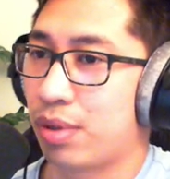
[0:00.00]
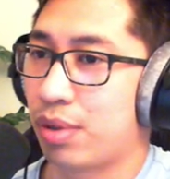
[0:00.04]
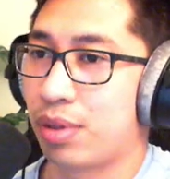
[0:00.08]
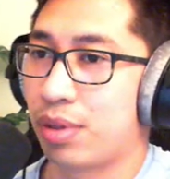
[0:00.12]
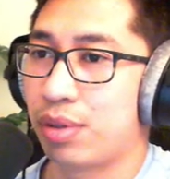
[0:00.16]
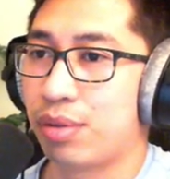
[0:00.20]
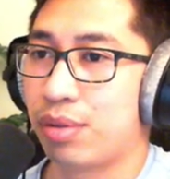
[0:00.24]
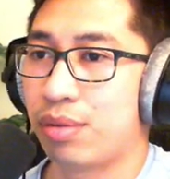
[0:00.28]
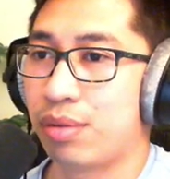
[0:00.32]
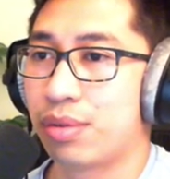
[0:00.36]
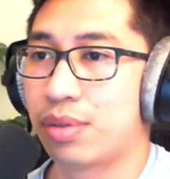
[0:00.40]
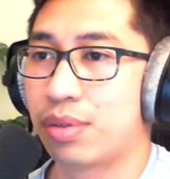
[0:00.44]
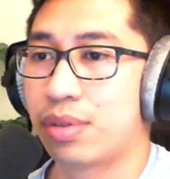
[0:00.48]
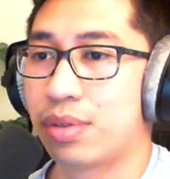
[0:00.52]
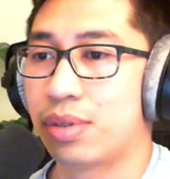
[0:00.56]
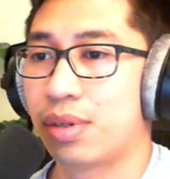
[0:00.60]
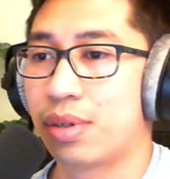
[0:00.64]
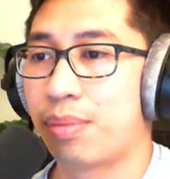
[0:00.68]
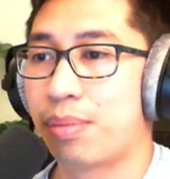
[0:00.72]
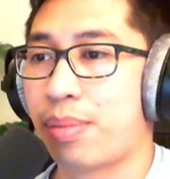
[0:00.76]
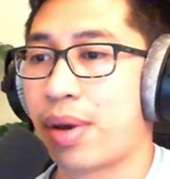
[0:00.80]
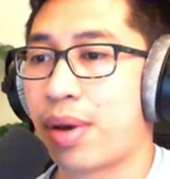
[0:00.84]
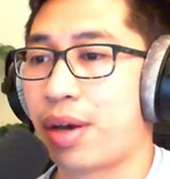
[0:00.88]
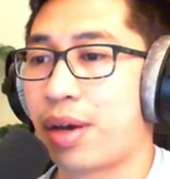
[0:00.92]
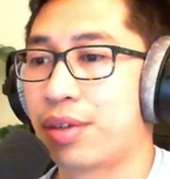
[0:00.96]
to use a
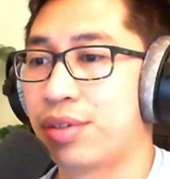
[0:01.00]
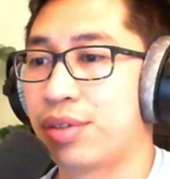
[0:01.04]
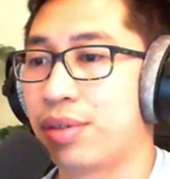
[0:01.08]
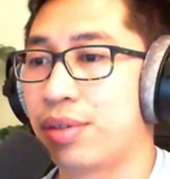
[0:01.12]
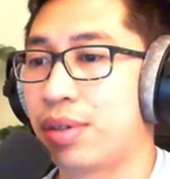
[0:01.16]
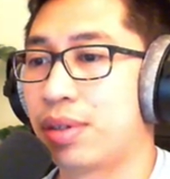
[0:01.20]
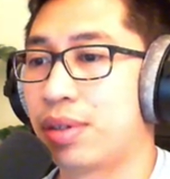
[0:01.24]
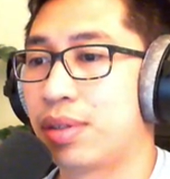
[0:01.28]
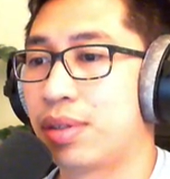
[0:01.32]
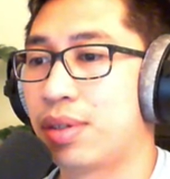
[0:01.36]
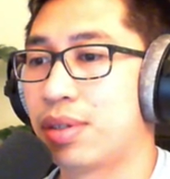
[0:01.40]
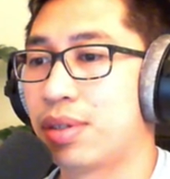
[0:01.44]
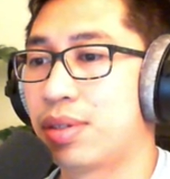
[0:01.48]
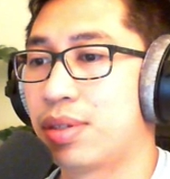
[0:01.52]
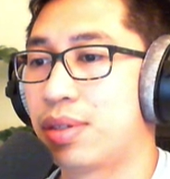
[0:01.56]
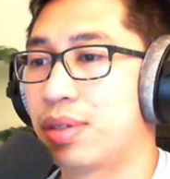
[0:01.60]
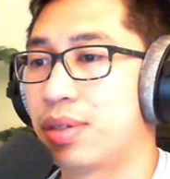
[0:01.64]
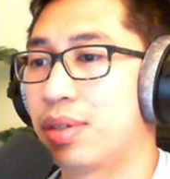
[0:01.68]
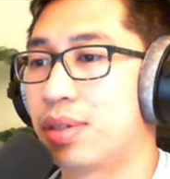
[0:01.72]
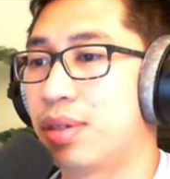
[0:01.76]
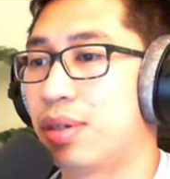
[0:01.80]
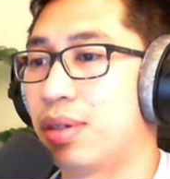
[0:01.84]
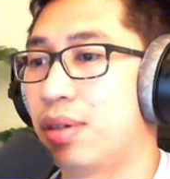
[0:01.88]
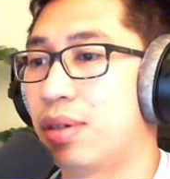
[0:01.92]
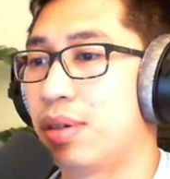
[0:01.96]
package like this,
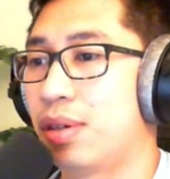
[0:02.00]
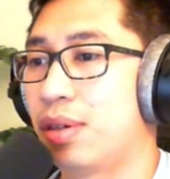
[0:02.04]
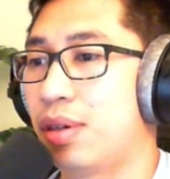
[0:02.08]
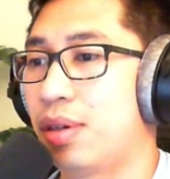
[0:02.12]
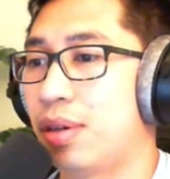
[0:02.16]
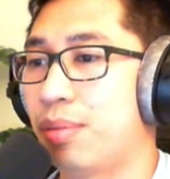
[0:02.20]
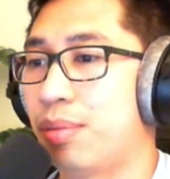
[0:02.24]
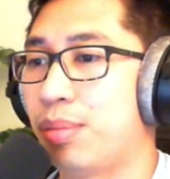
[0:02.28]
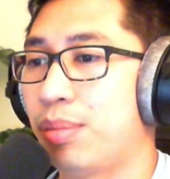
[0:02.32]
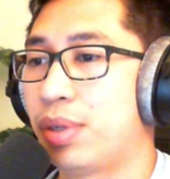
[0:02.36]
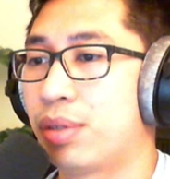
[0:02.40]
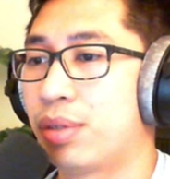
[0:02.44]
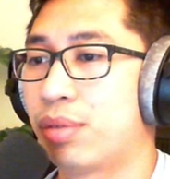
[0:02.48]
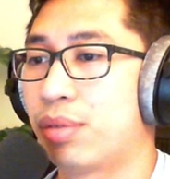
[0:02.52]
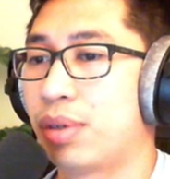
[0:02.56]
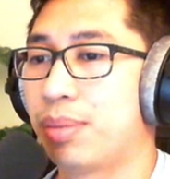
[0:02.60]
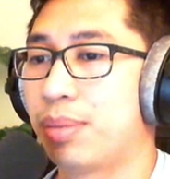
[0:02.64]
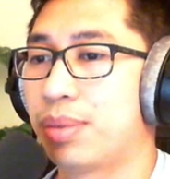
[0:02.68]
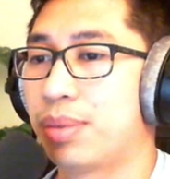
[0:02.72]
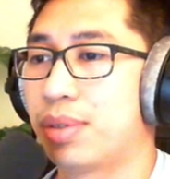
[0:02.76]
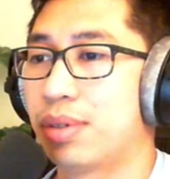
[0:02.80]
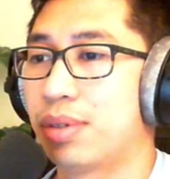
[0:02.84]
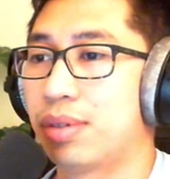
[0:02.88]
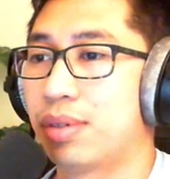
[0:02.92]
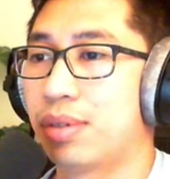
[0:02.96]

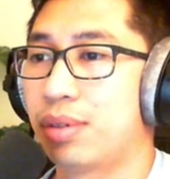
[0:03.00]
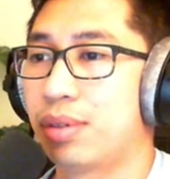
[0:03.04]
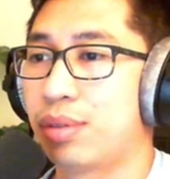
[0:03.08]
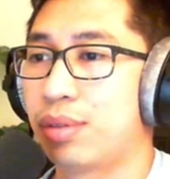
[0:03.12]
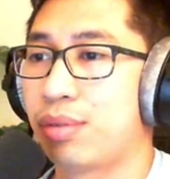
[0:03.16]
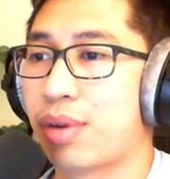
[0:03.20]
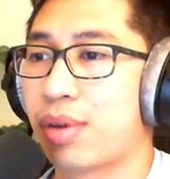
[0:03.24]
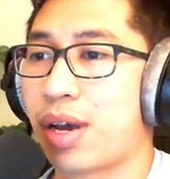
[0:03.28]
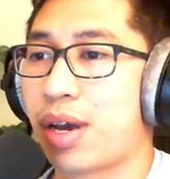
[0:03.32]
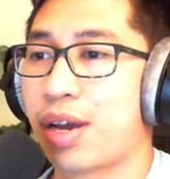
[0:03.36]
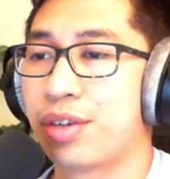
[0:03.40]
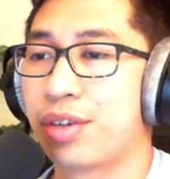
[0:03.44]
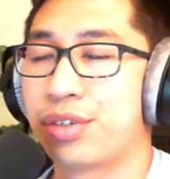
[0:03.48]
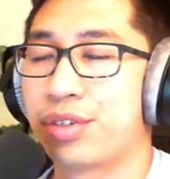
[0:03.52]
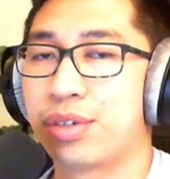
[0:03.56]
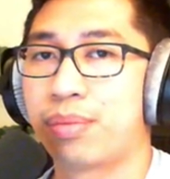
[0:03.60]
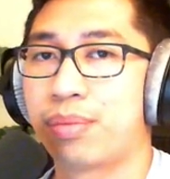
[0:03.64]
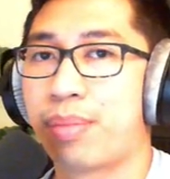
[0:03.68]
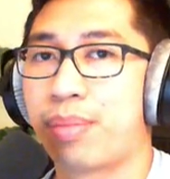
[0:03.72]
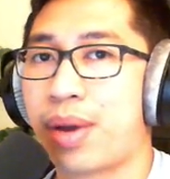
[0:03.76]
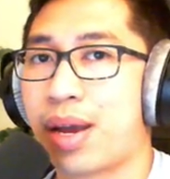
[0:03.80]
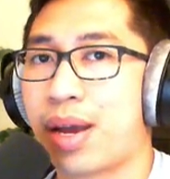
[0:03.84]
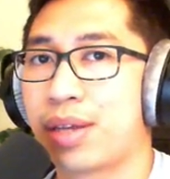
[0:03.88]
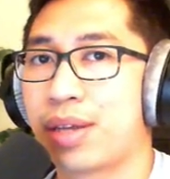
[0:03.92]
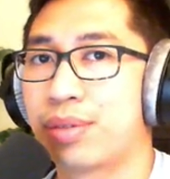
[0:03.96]
bcrypt, to hash your
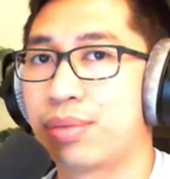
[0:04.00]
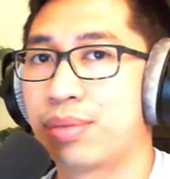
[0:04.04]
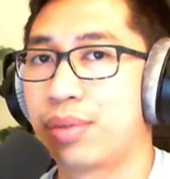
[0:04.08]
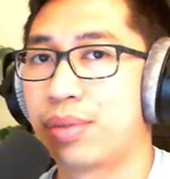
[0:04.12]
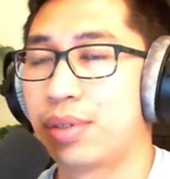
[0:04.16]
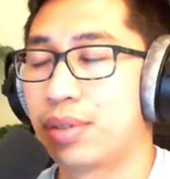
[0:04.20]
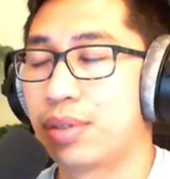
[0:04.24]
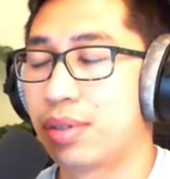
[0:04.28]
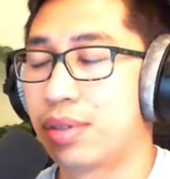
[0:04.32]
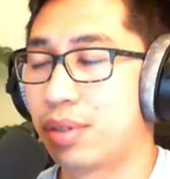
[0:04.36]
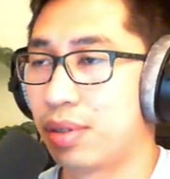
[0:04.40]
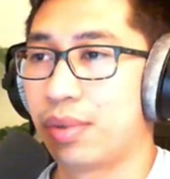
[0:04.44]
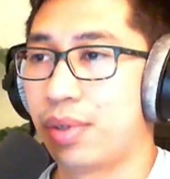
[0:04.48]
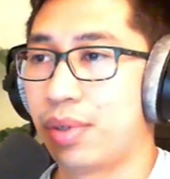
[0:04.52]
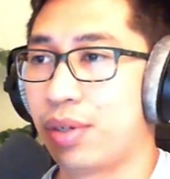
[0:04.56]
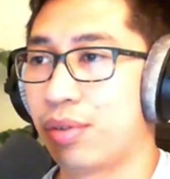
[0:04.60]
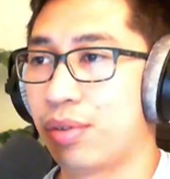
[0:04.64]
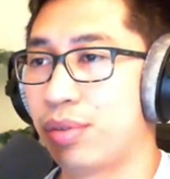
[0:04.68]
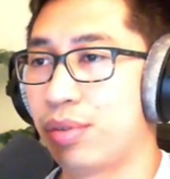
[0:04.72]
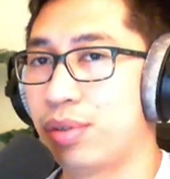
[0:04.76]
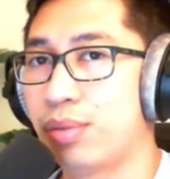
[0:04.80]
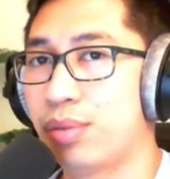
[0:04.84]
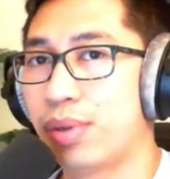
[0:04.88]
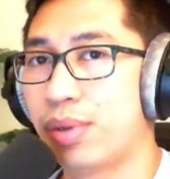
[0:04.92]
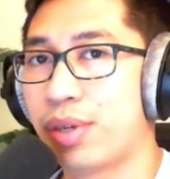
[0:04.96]
passwords. You know,
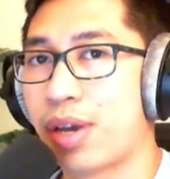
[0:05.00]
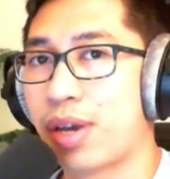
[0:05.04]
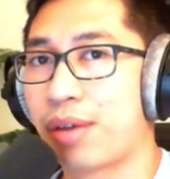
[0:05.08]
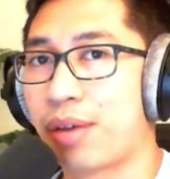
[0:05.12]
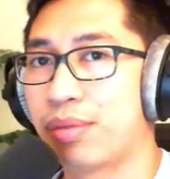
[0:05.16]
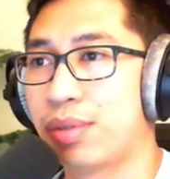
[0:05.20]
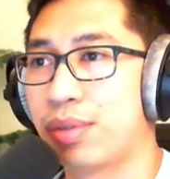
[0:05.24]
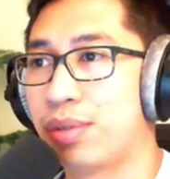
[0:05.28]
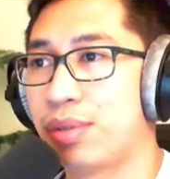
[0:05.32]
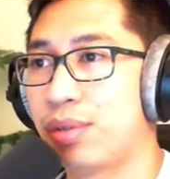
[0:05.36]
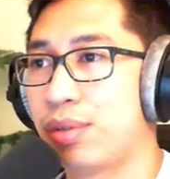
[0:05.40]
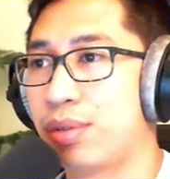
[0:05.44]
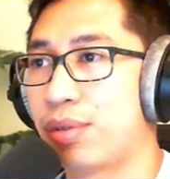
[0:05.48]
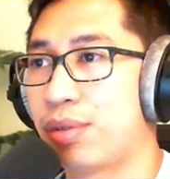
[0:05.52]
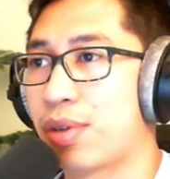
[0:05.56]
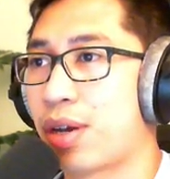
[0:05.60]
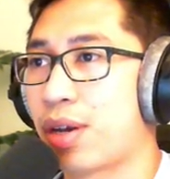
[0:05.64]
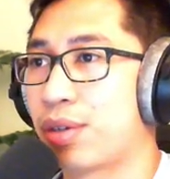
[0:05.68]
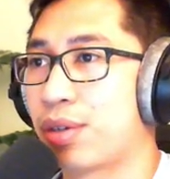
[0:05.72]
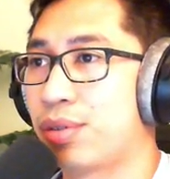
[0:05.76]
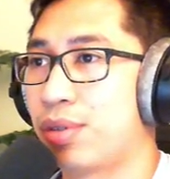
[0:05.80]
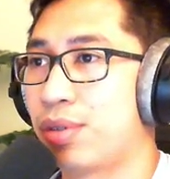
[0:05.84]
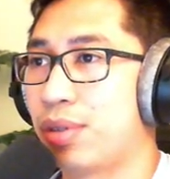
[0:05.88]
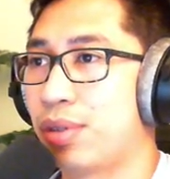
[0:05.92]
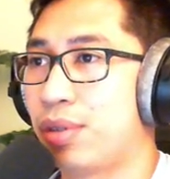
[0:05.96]
do what you have to do to
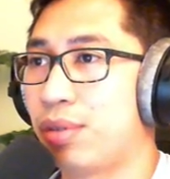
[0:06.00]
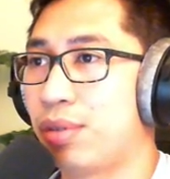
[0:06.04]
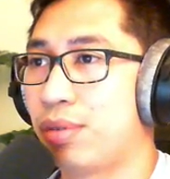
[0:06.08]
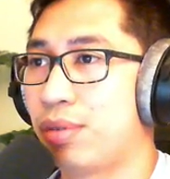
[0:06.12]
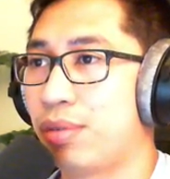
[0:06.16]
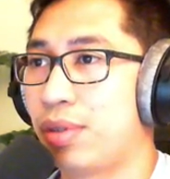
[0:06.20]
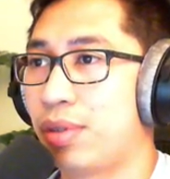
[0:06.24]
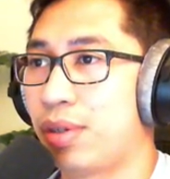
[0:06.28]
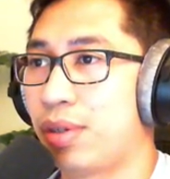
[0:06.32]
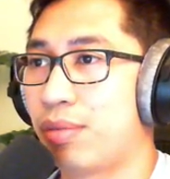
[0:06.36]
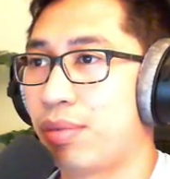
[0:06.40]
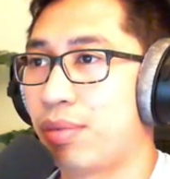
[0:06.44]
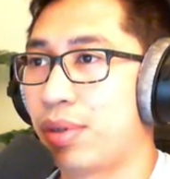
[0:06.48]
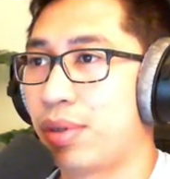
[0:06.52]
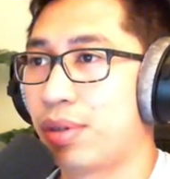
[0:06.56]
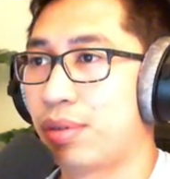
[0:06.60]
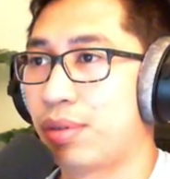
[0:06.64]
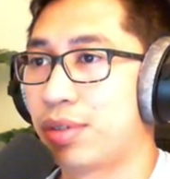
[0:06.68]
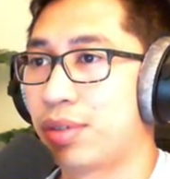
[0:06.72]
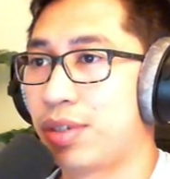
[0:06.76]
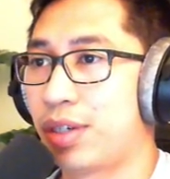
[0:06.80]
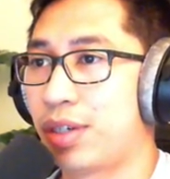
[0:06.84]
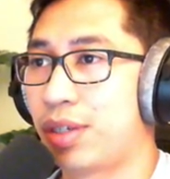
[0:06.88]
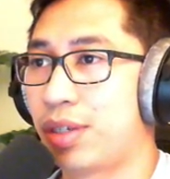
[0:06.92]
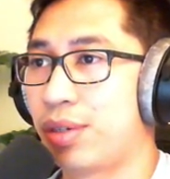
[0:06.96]
actually do the real
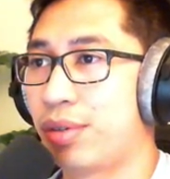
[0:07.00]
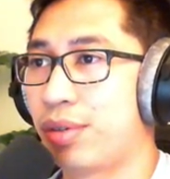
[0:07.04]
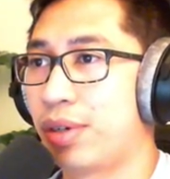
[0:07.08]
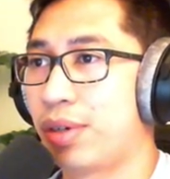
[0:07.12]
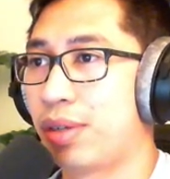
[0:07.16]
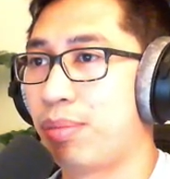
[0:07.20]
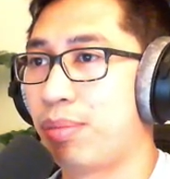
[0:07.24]
security